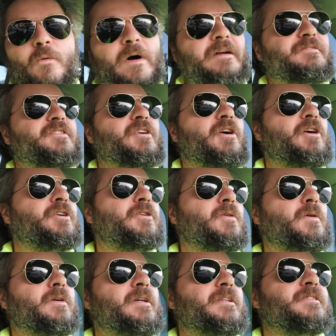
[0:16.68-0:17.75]
wife's car
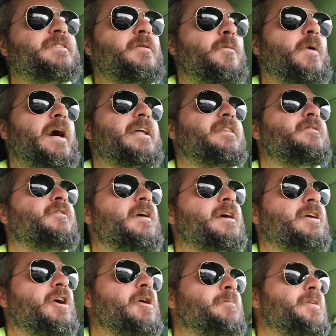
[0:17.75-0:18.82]
door is wide the
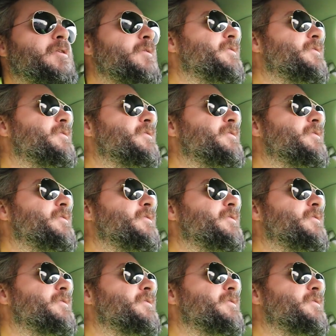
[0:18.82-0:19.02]
fuck open.